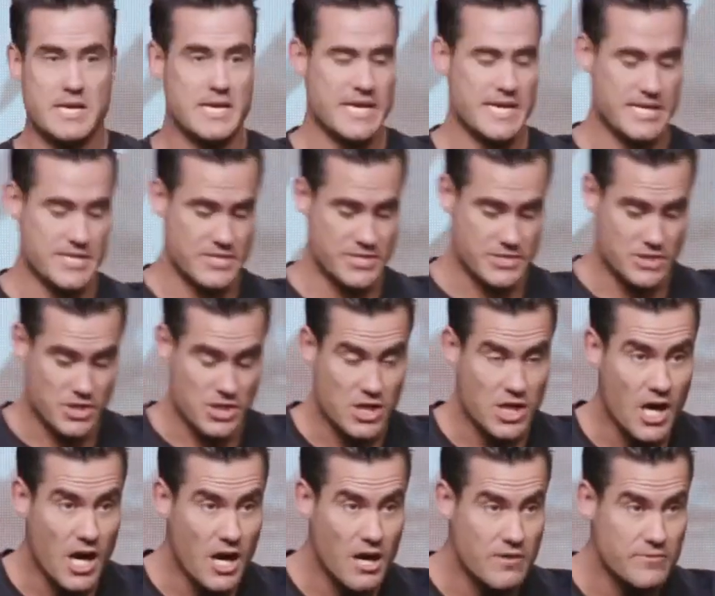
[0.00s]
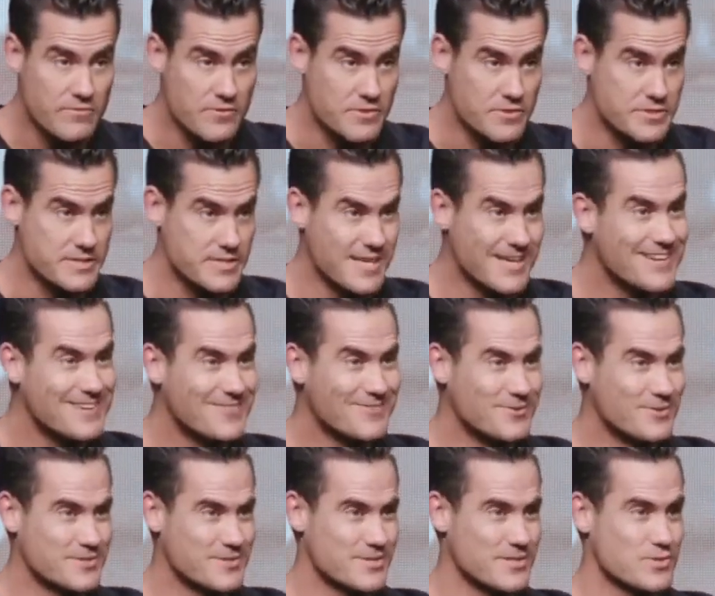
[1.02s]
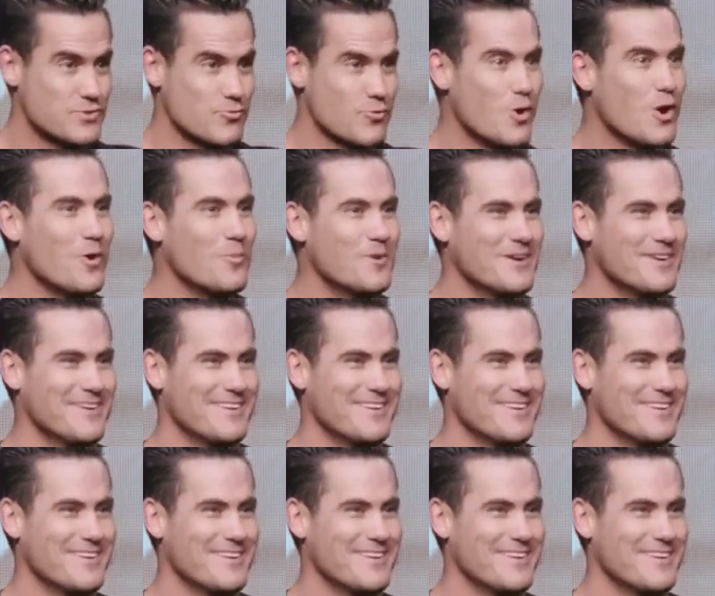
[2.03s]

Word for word: he just covers it with this robe.